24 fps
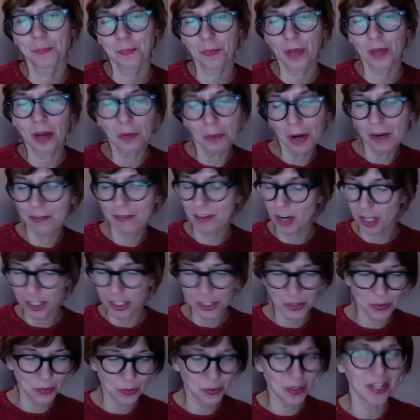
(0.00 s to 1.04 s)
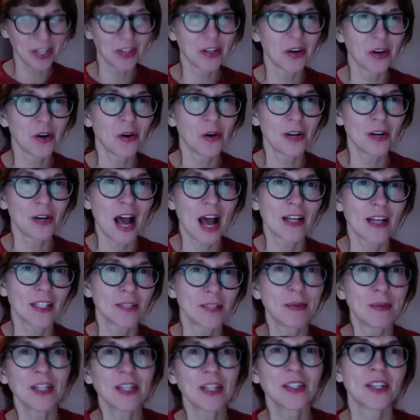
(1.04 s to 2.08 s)
well versed with all
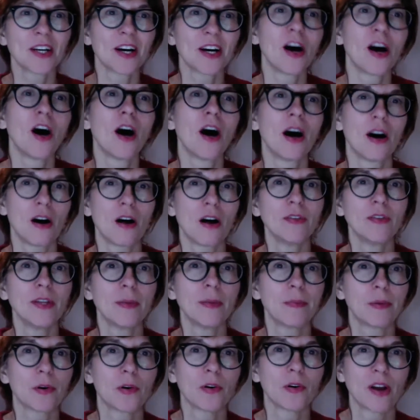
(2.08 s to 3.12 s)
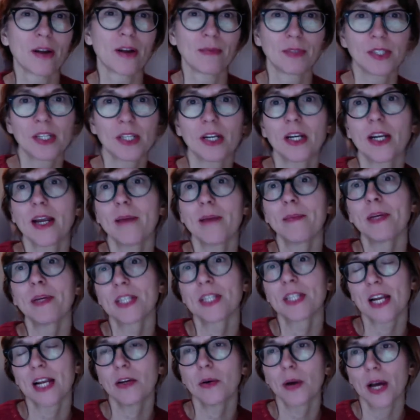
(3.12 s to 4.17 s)
aspects of the program. So let me
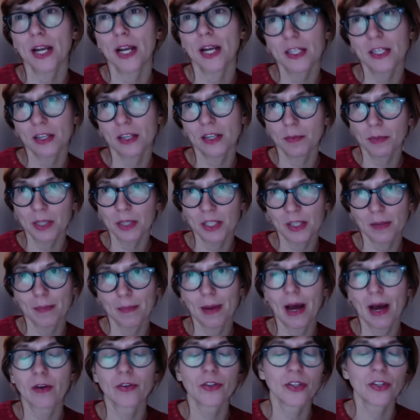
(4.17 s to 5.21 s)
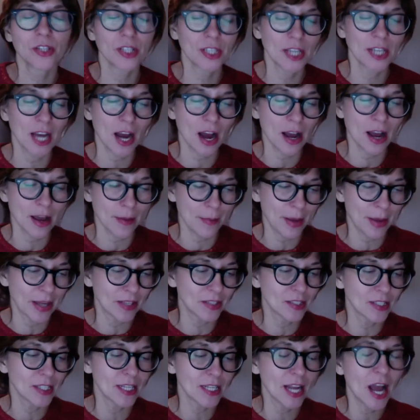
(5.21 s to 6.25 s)
tell you a little bit about the
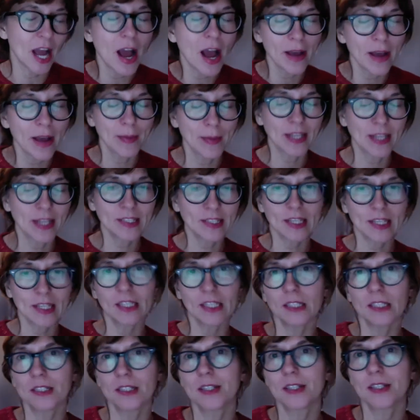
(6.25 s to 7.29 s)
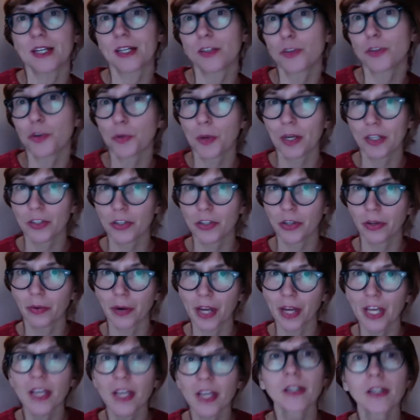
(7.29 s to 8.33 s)
IMESS. The IMESS, it is a dual
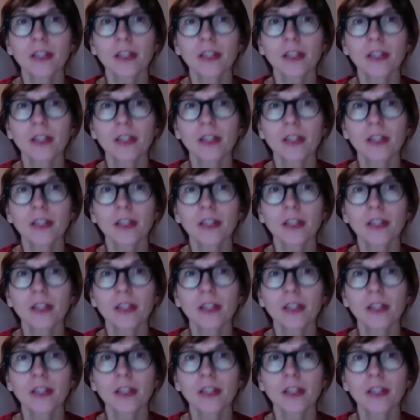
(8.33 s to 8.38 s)
degree,